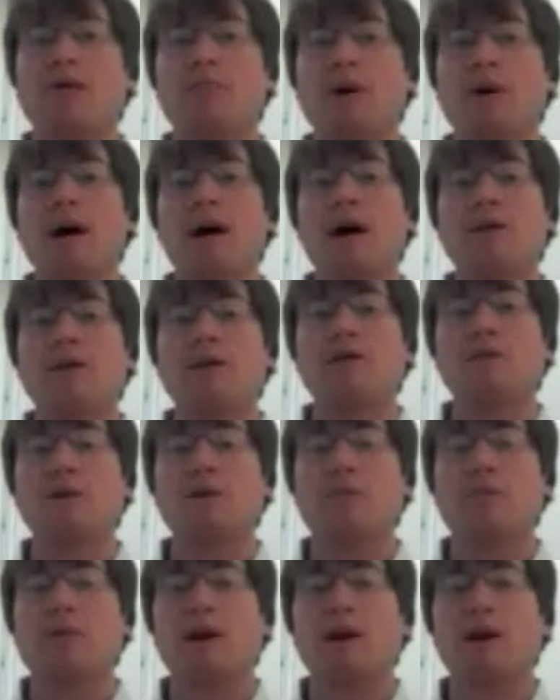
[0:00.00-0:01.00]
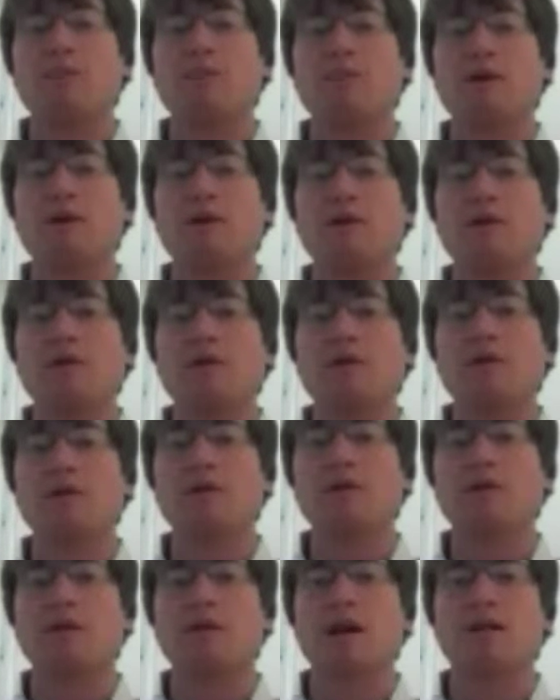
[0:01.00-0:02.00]
in the past with my
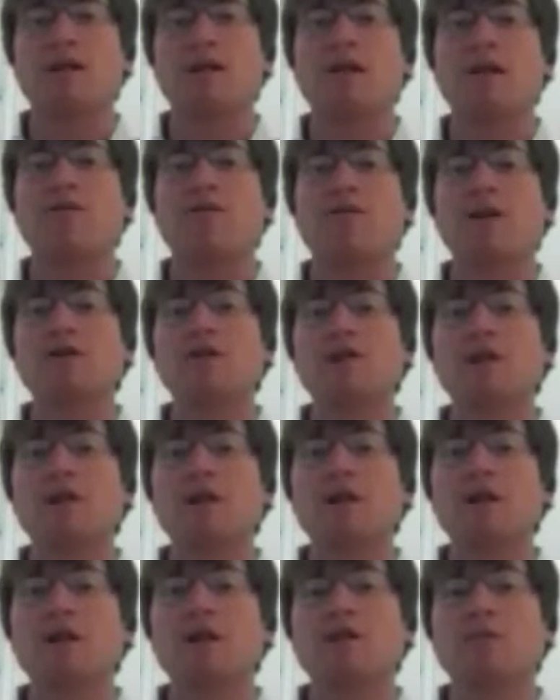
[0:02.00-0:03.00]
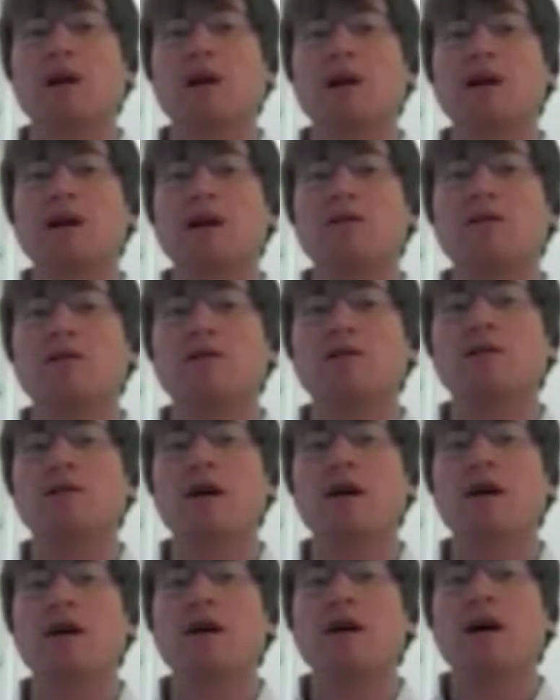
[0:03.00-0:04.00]
experiences at the convention, as well
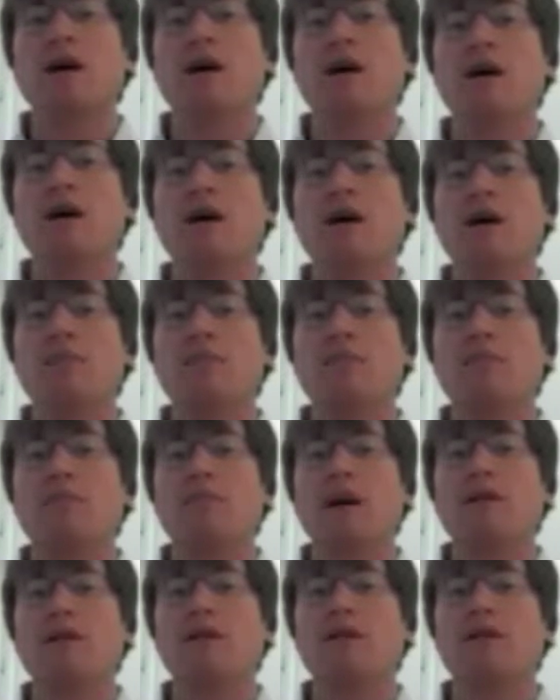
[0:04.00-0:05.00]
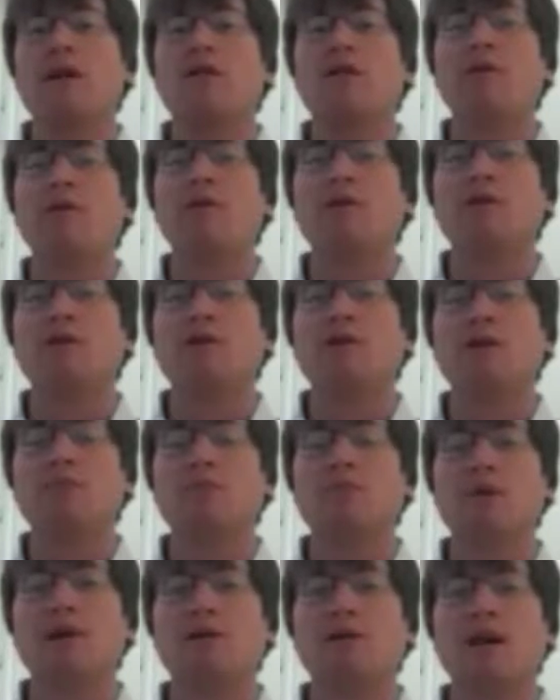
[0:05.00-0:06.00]
as I think I wrote to you
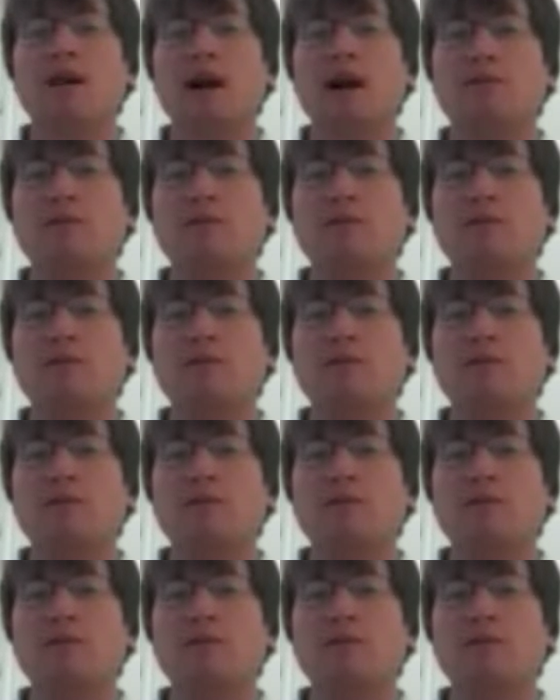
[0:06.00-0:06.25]
that Bryce